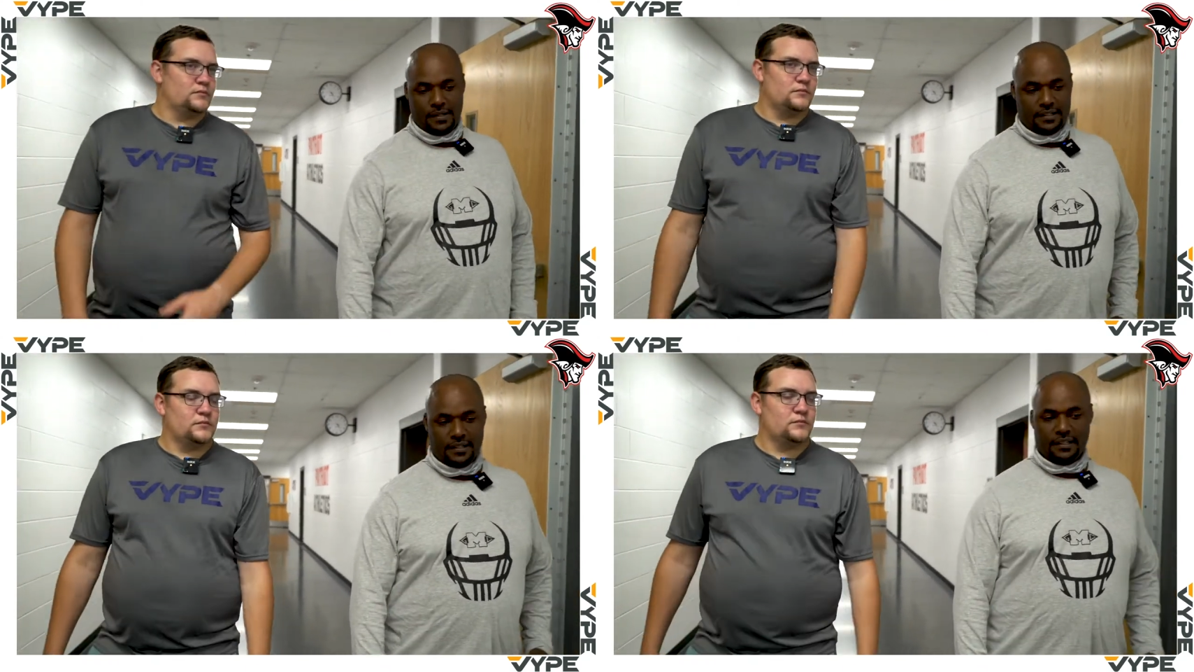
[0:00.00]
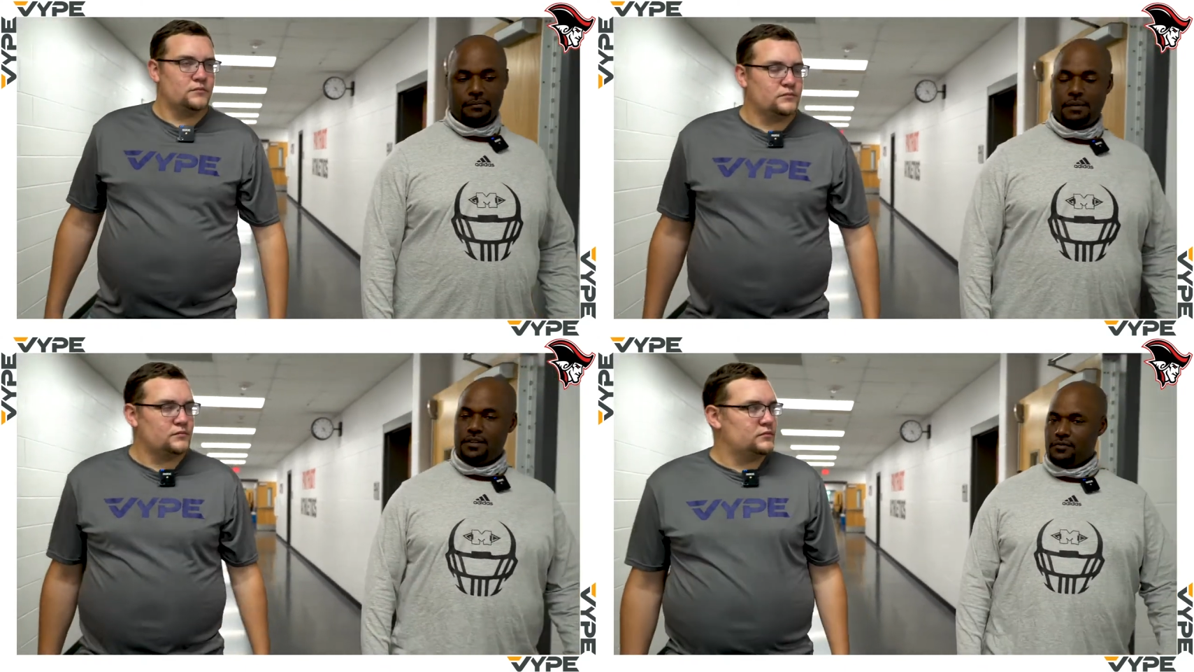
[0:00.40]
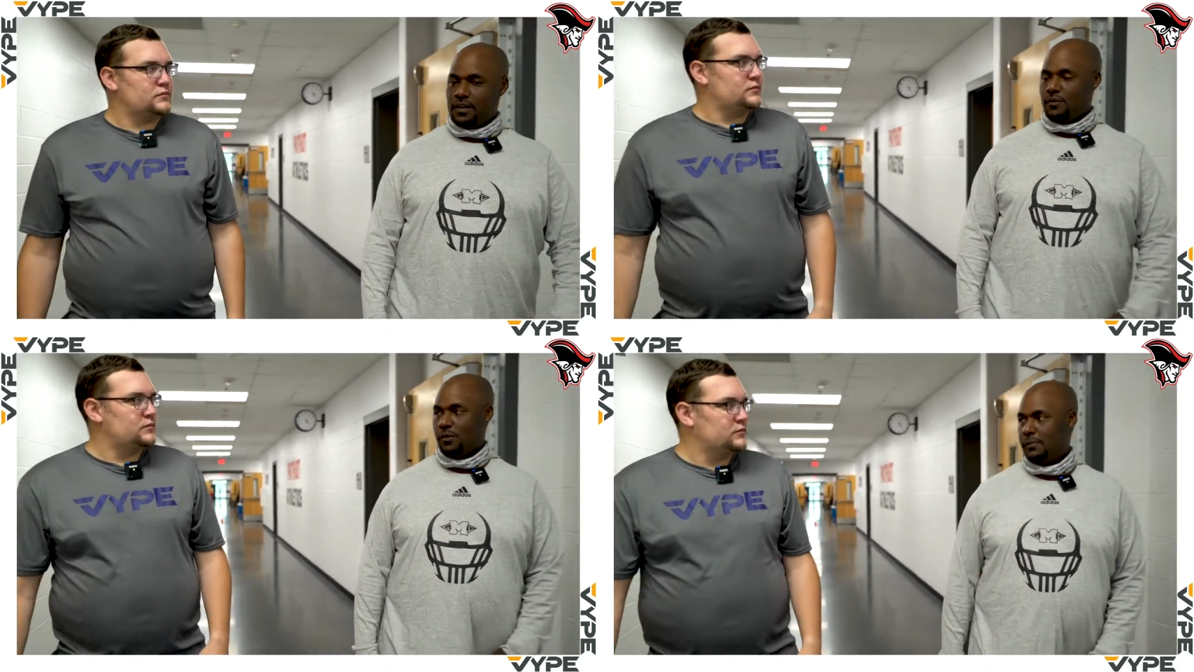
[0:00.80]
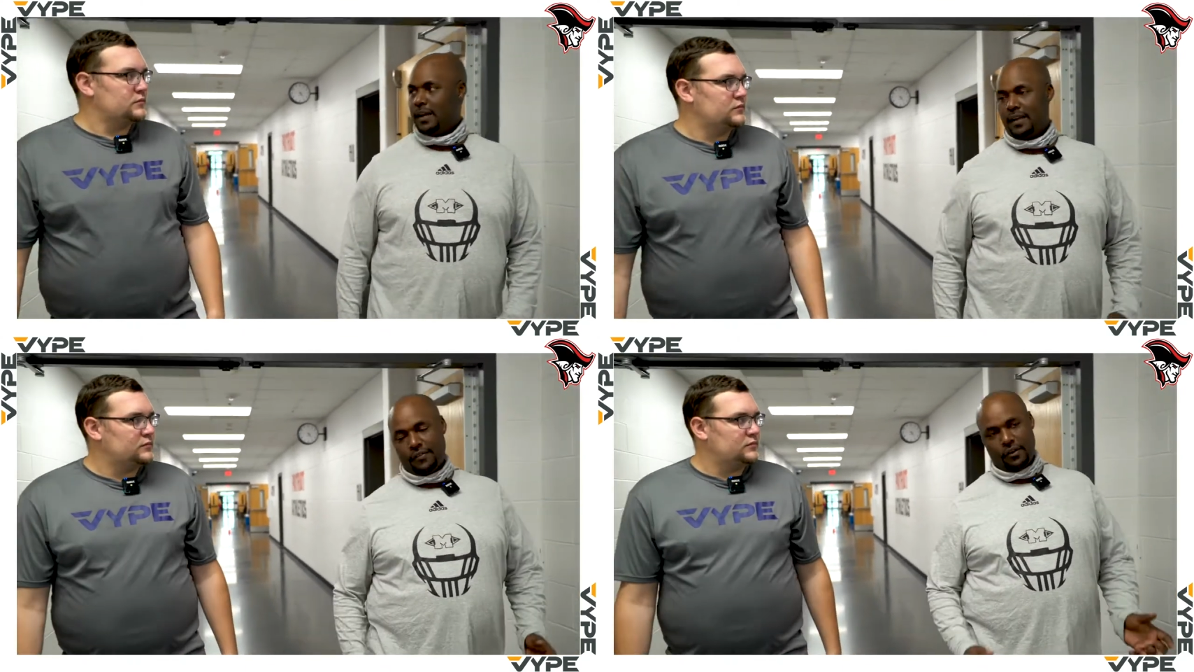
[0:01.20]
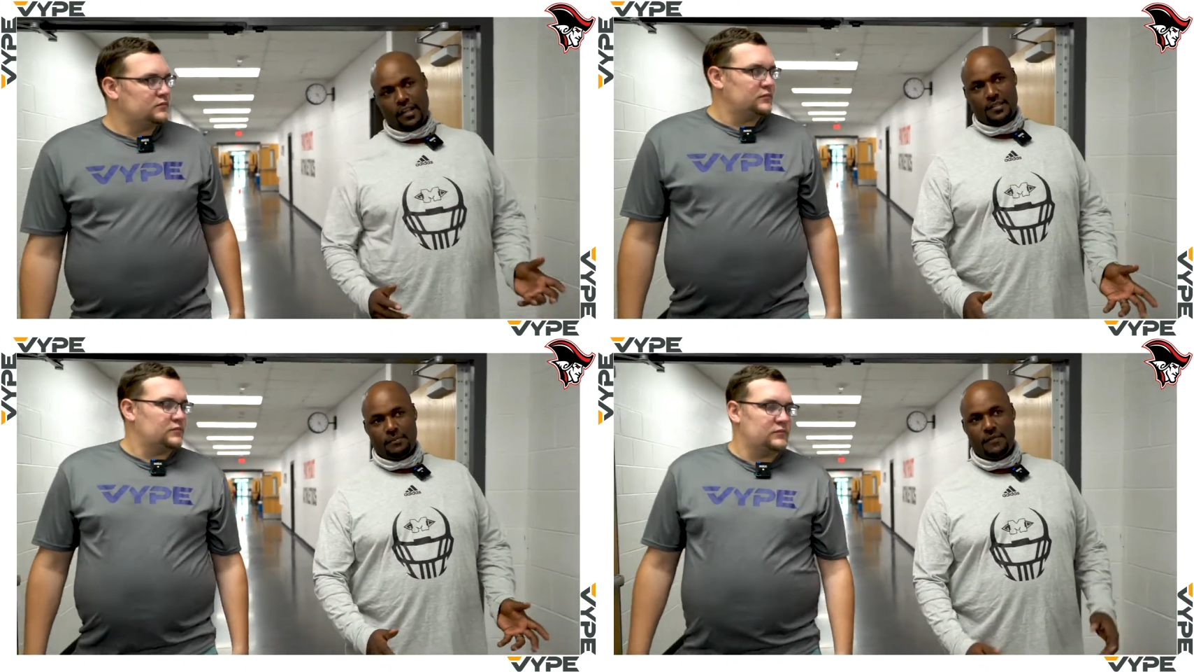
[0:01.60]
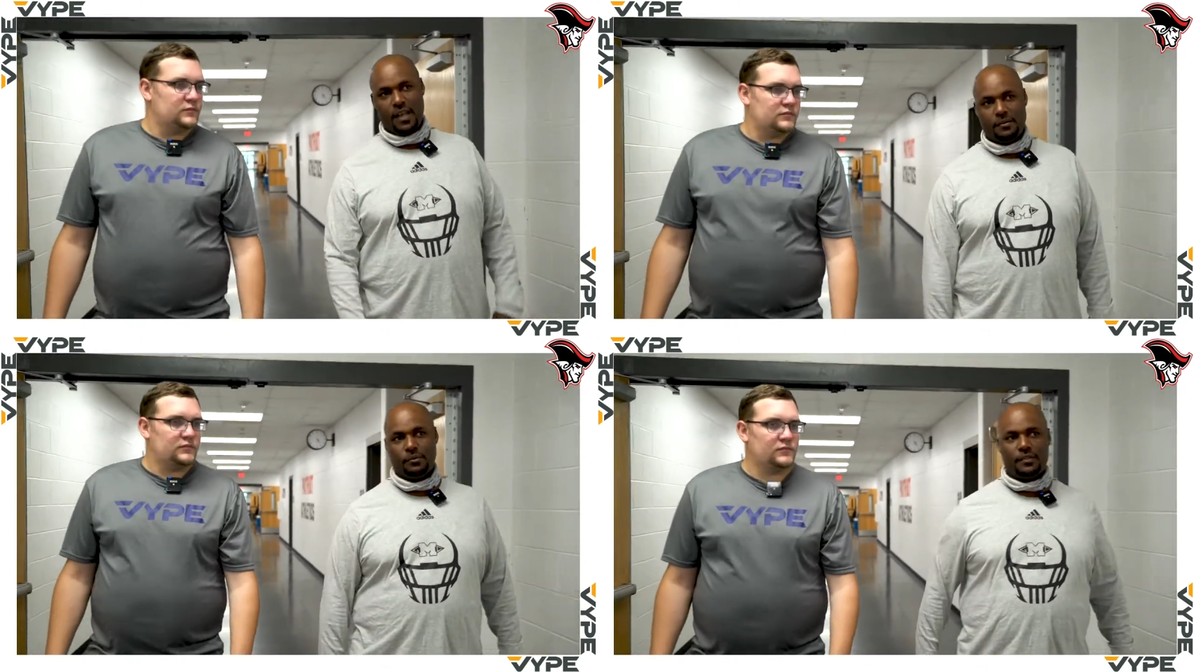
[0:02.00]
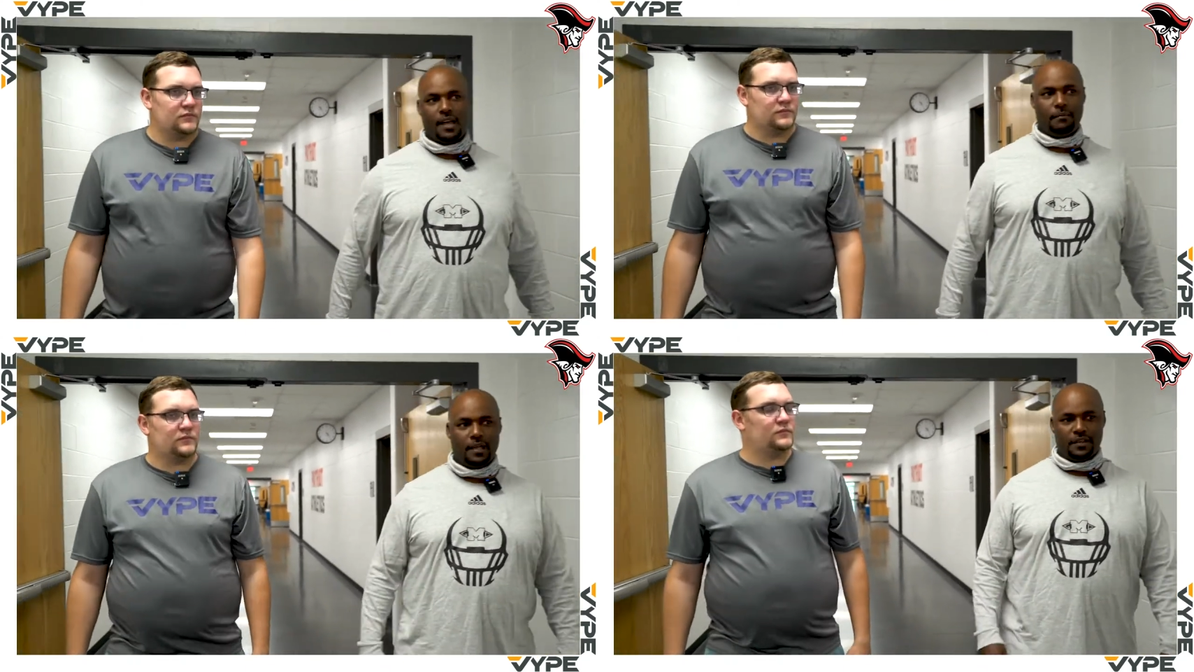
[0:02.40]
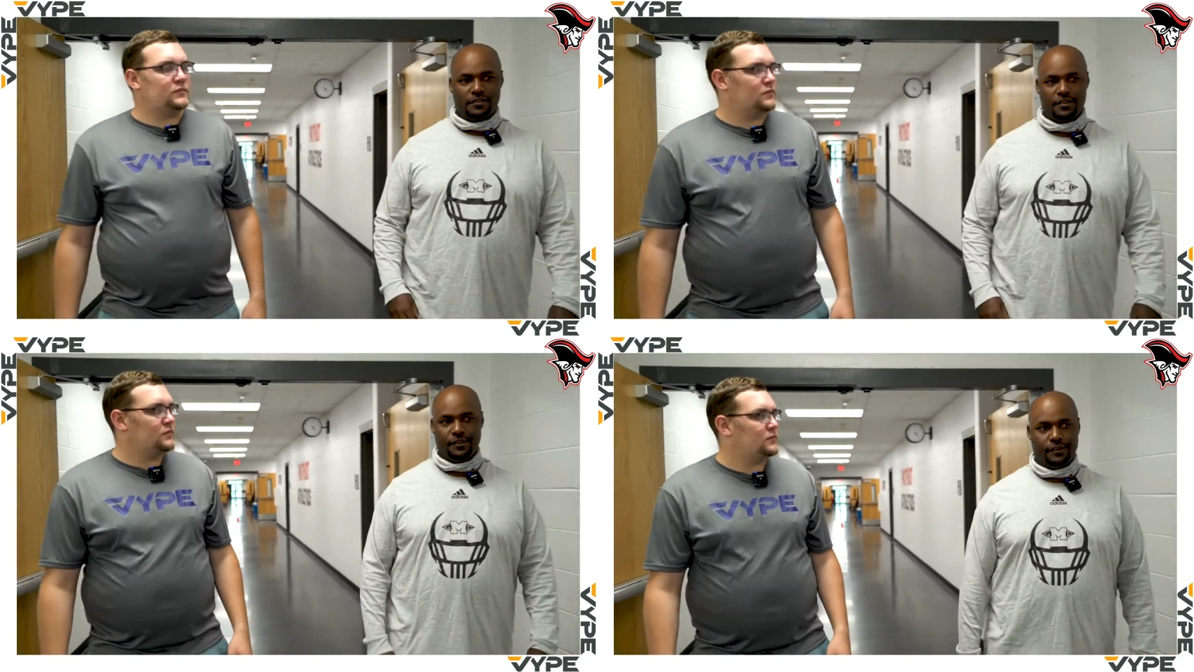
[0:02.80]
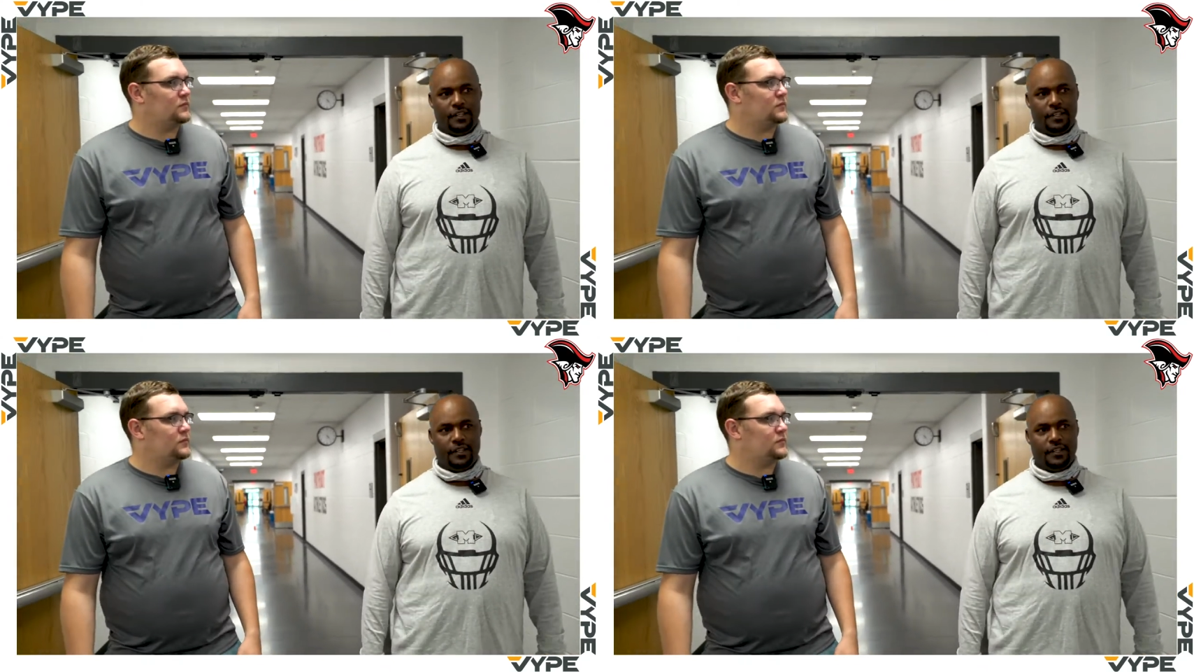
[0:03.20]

Speaker 1: I mean, Dylan Petrie at quarterback, I thought he got some valuable time last year,